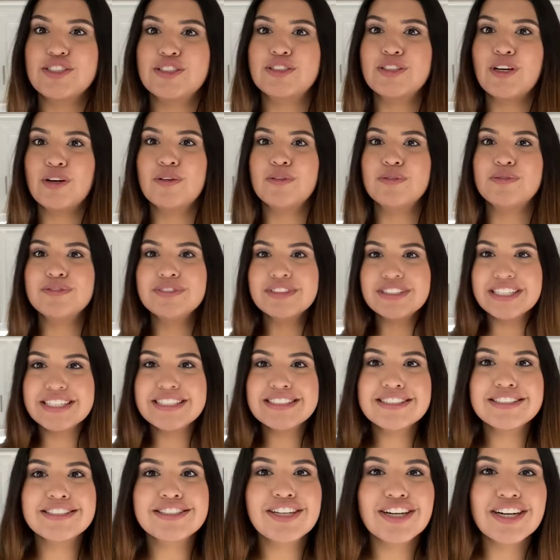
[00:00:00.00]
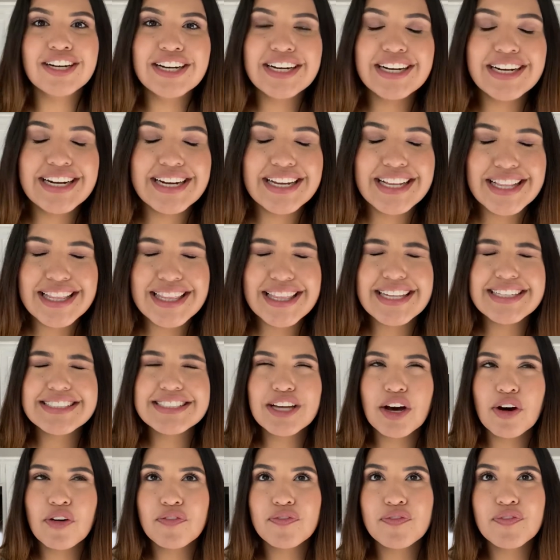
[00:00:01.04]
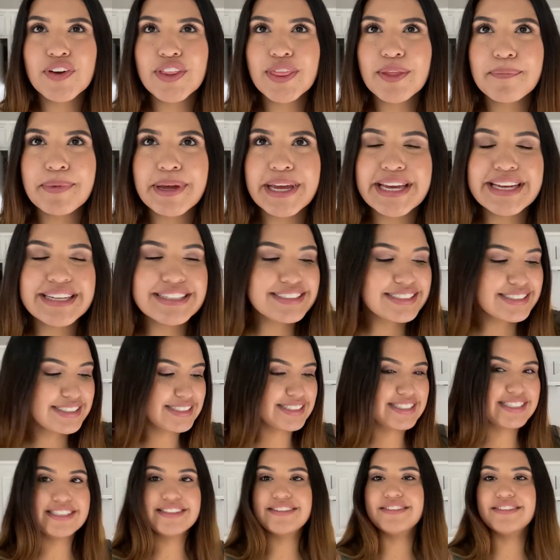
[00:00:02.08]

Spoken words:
So let's start. Let's hope for the best.